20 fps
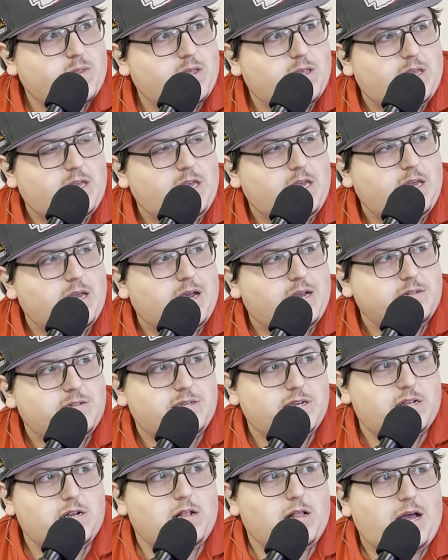He
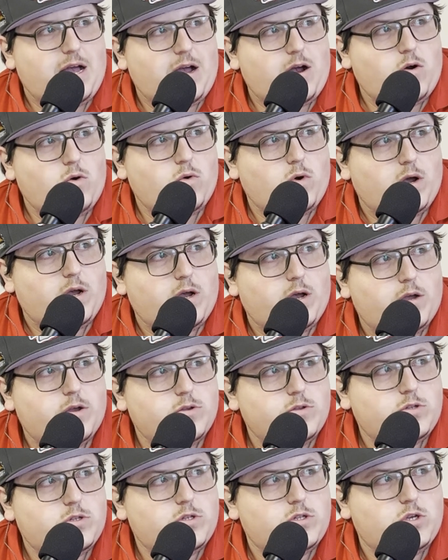did
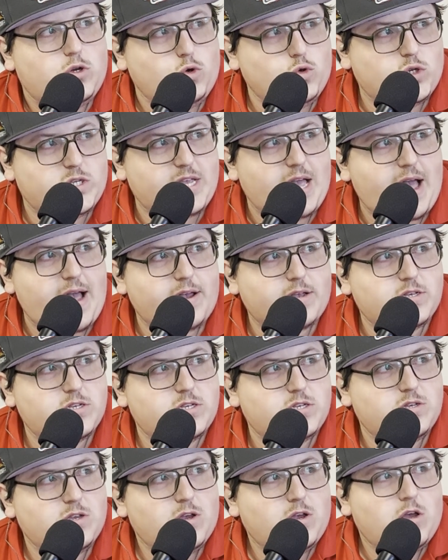allow 2
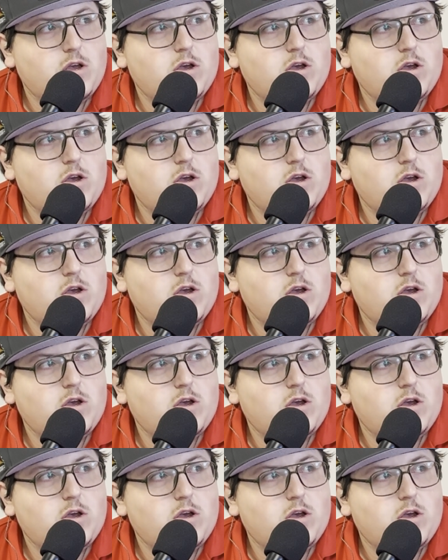sacks,